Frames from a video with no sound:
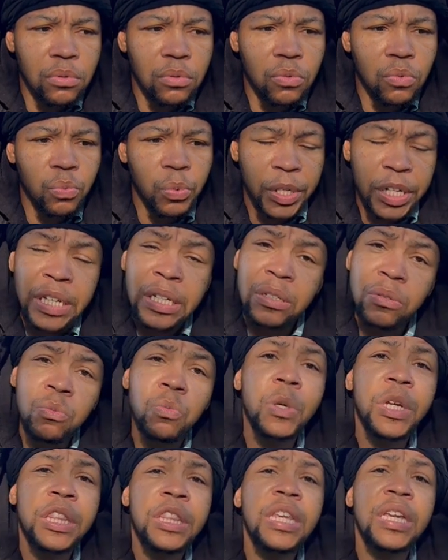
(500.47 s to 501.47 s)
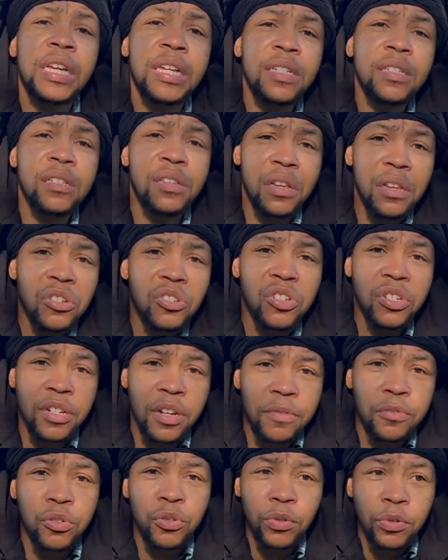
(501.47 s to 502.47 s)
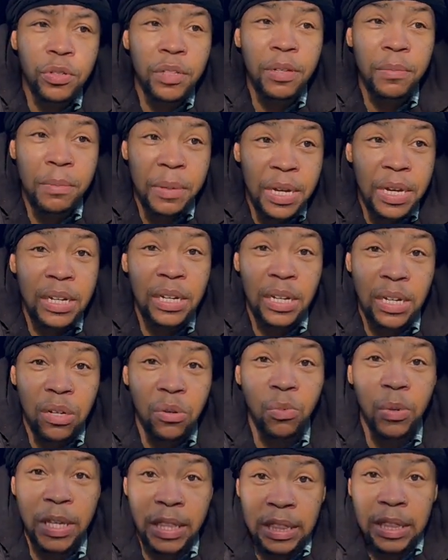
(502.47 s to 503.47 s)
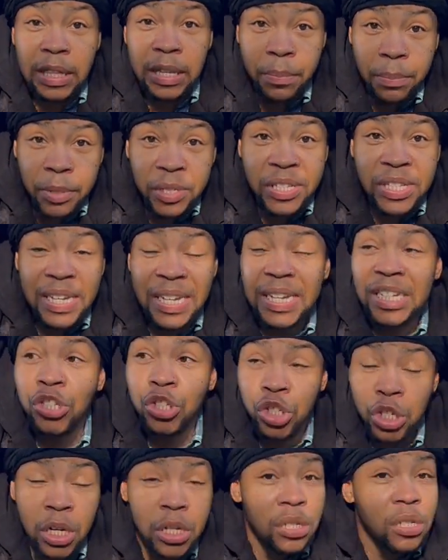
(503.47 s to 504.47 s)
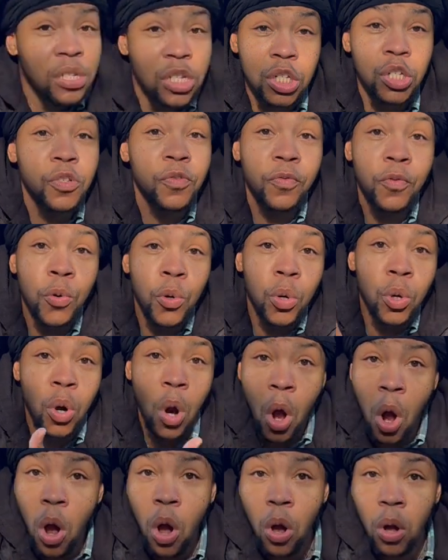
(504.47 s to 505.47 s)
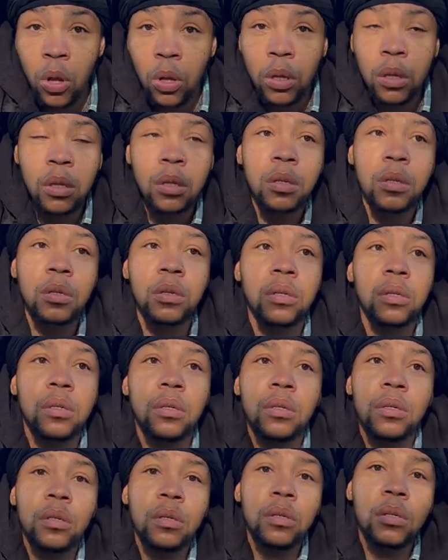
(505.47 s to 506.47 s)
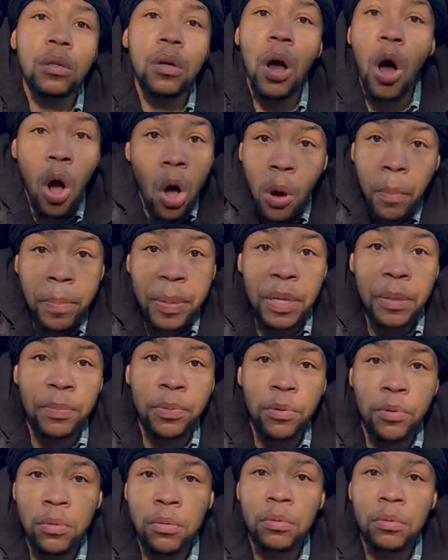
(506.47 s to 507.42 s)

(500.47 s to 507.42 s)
written with the intention of truly meaning with liberty and justice for all people,